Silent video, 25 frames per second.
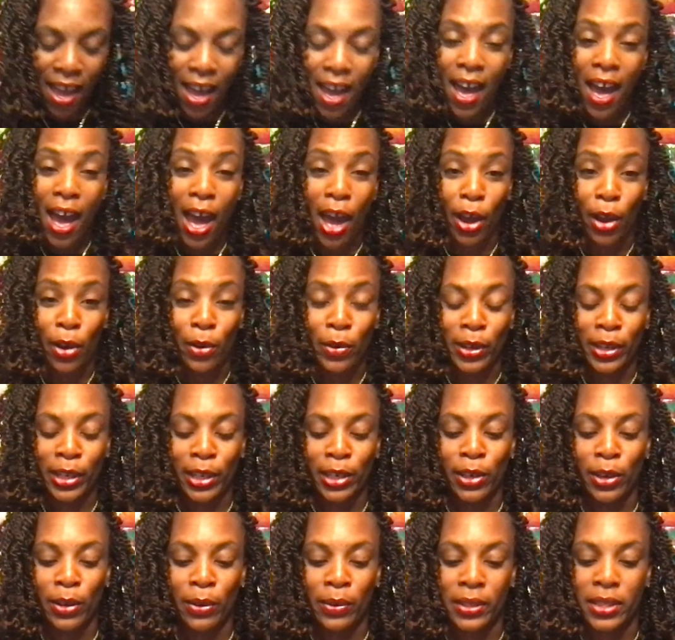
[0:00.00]
I don't really
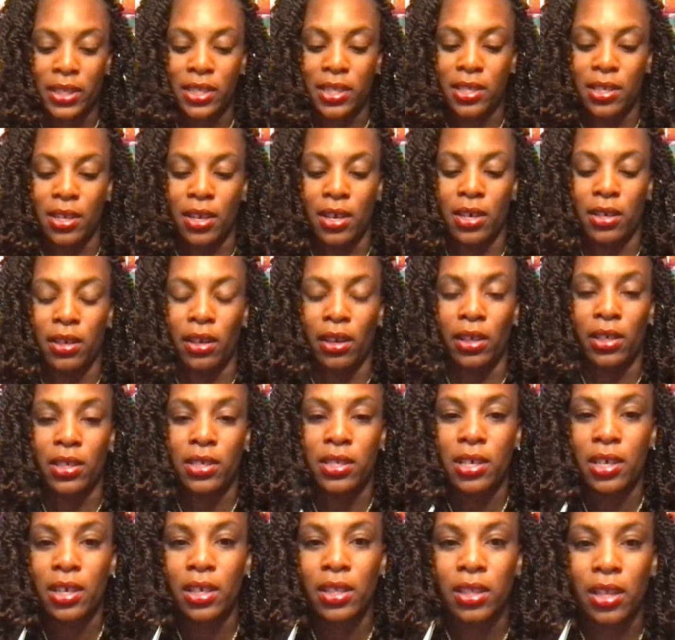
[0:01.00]
know what the song is. Look
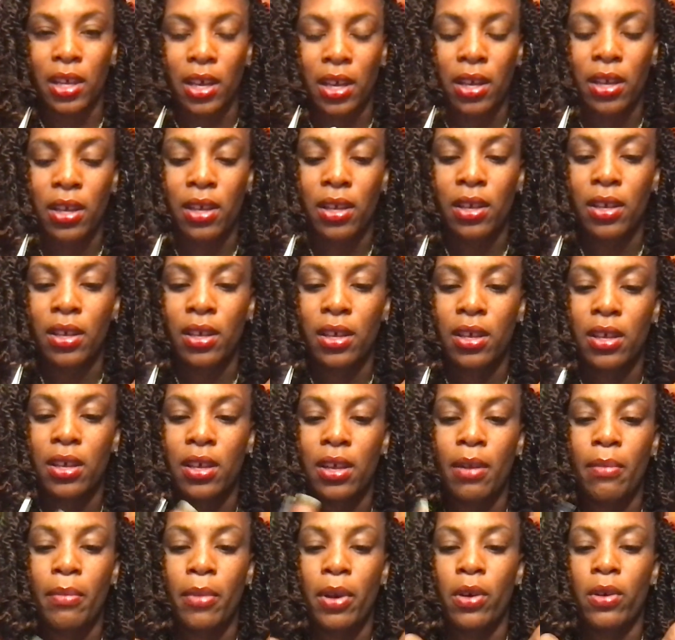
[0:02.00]
at that. I'm
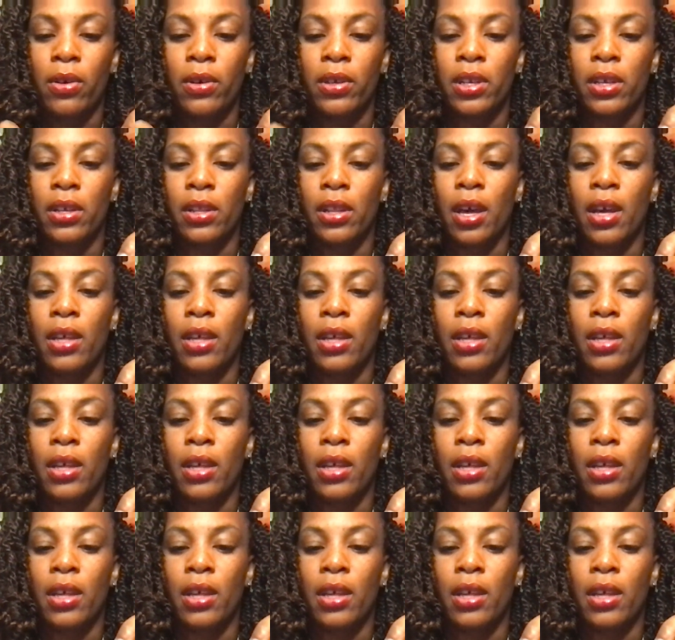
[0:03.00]
going to hold it like